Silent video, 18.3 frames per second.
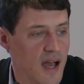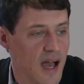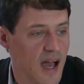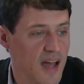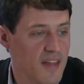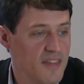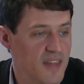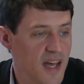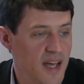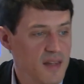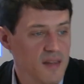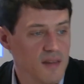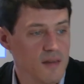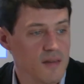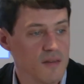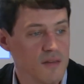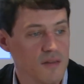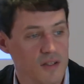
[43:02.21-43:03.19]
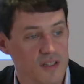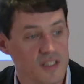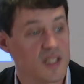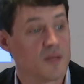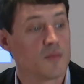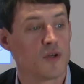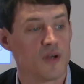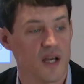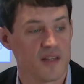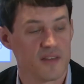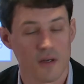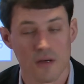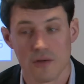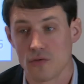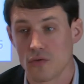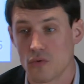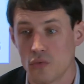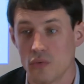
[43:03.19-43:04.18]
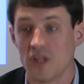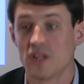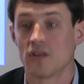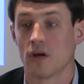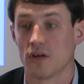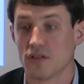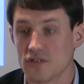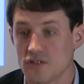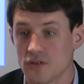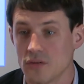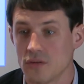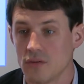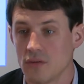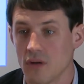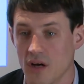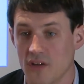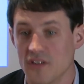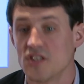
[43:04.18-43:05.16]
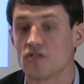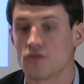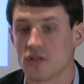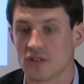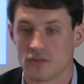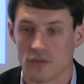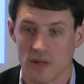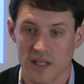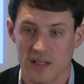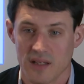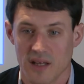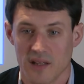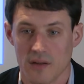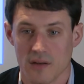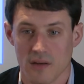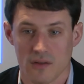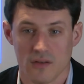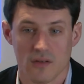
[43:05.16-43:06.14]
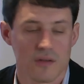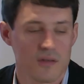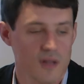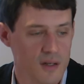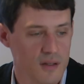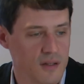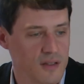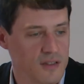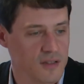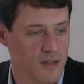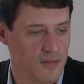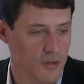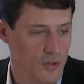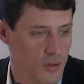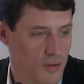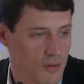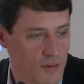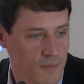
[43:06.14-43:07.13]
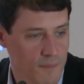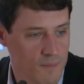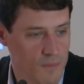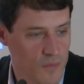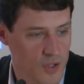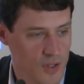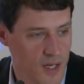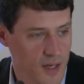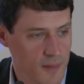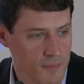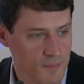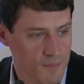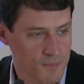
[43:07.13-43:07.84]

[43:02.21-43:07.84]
And then the simulator returns you an interest rate and a total cost of the loan. Okay?